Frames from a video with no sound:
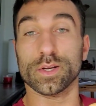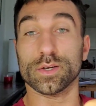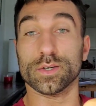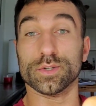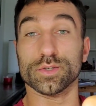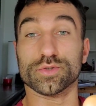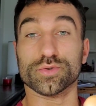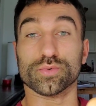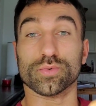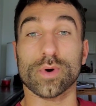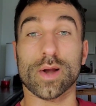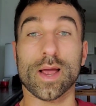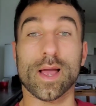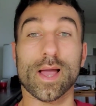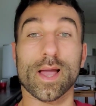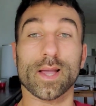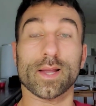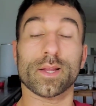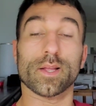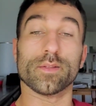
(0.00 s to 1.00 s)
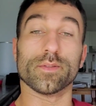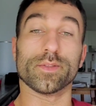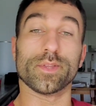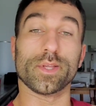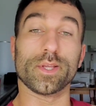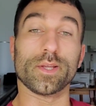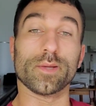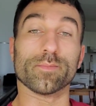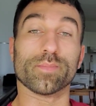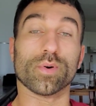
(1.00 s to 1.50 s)
drag
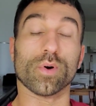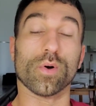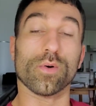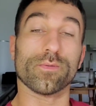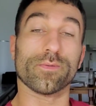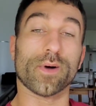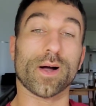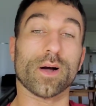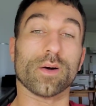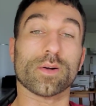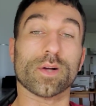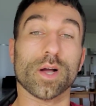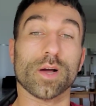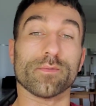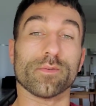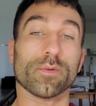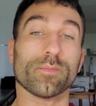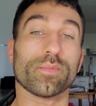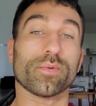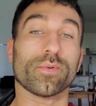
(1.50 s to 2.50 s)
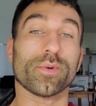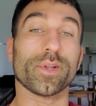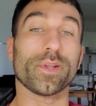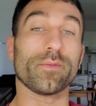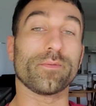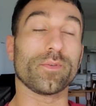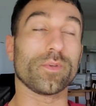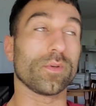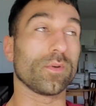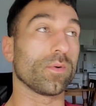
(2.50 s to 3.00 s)
the profile cover
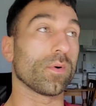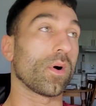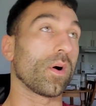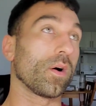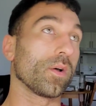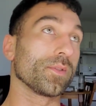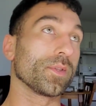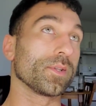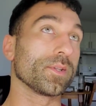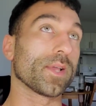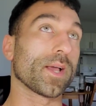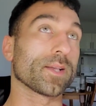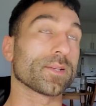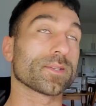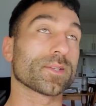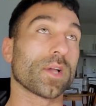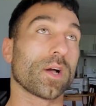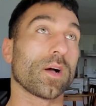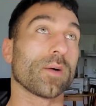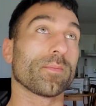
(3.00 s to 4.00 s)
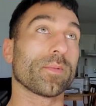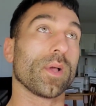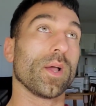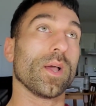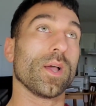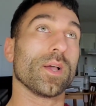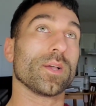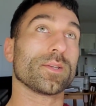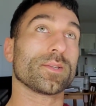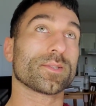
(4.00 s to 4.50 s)
preview on the desktop
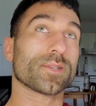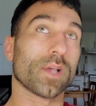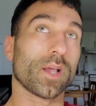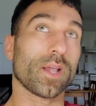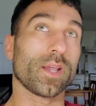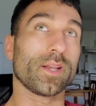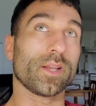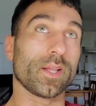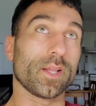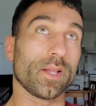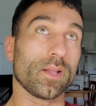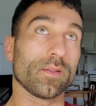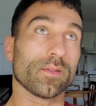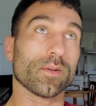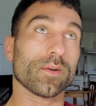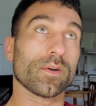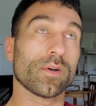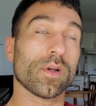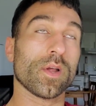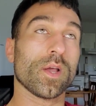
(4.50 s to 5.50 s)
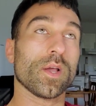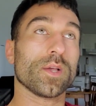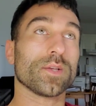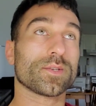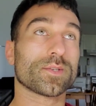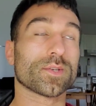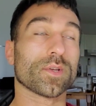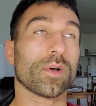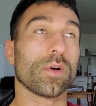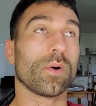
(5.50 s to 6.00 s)
site either.
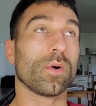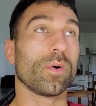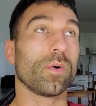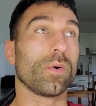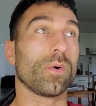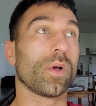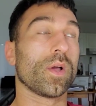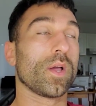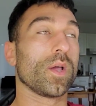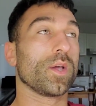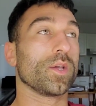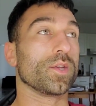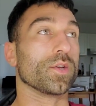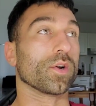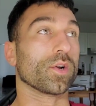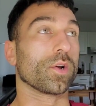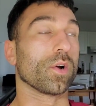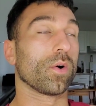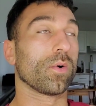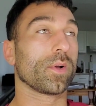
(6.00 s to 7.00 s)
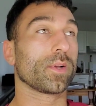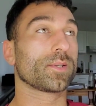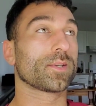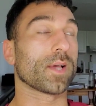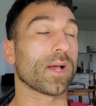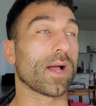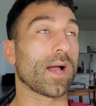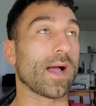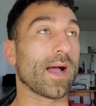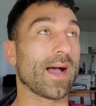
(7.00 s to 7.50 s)
So you're going
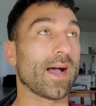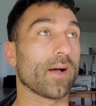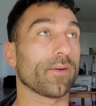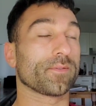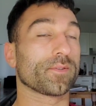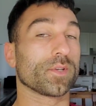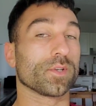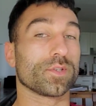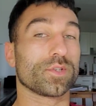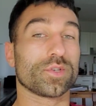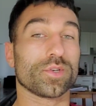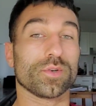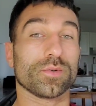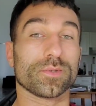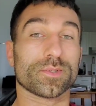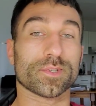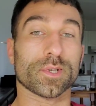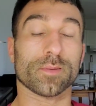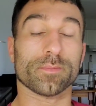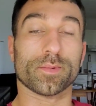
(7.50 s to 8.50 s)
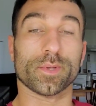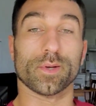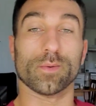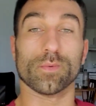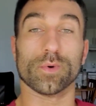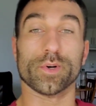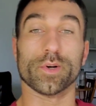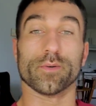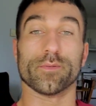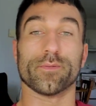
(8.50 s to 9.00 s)
to have to choose something
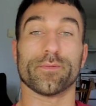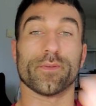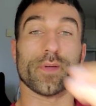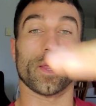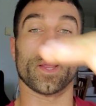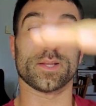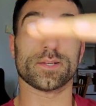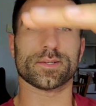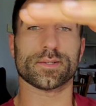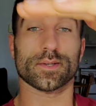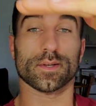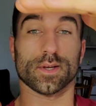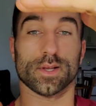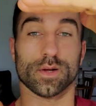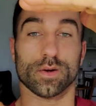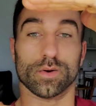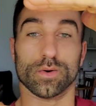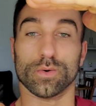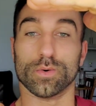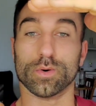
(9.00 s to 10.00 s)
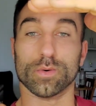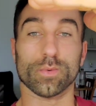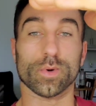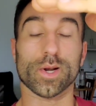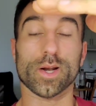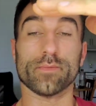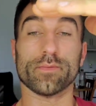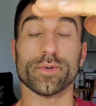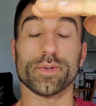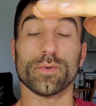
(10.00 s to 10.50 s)
where your face or
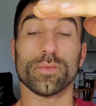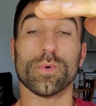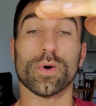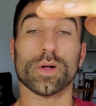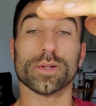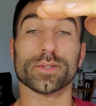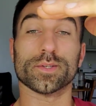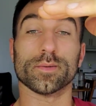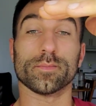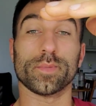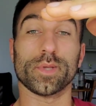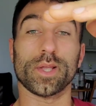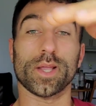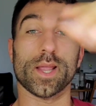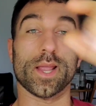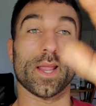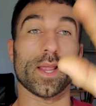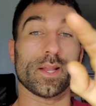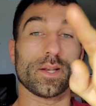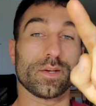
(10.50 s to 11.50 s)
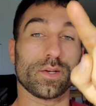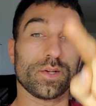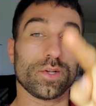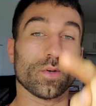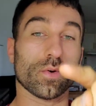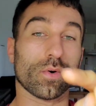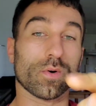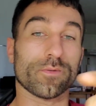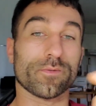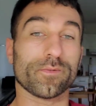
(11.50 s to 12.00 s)
whatever you want to be in
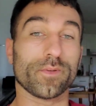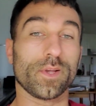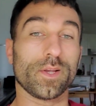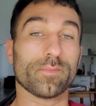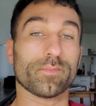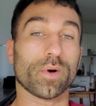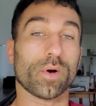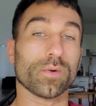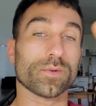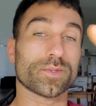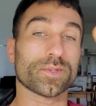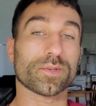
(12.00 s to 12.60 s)
your feed post